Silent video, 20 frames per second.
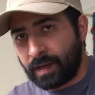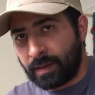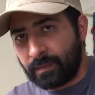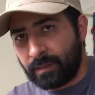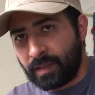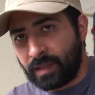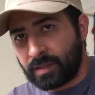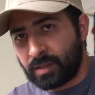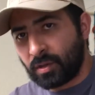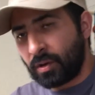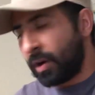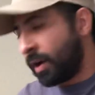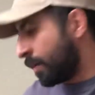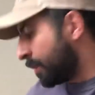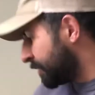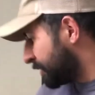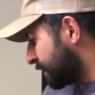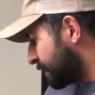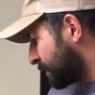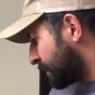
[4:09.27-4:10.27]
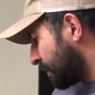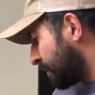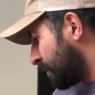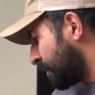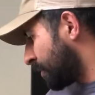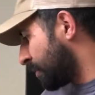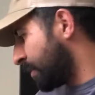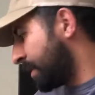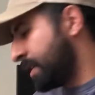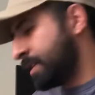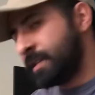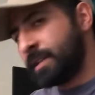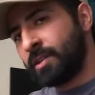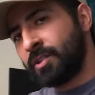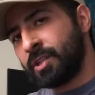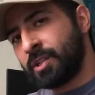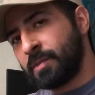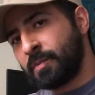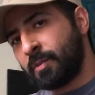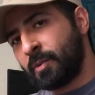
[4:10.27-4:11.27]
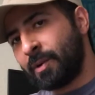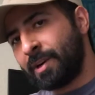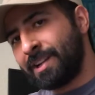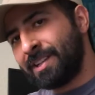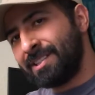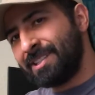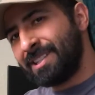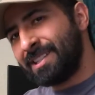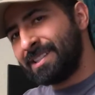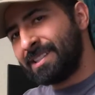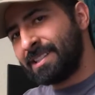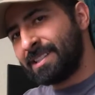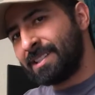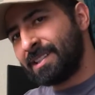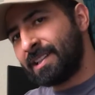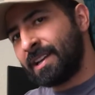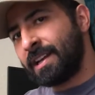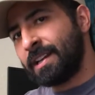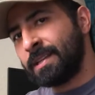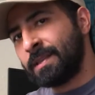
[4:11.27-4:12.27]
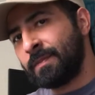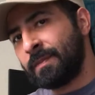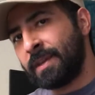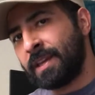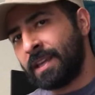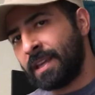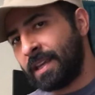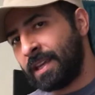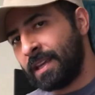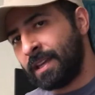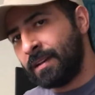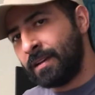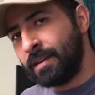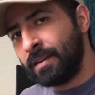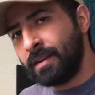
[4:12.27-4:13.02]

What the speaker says: These are almost at 0 degrees. They're just pointed just the slightest bit in.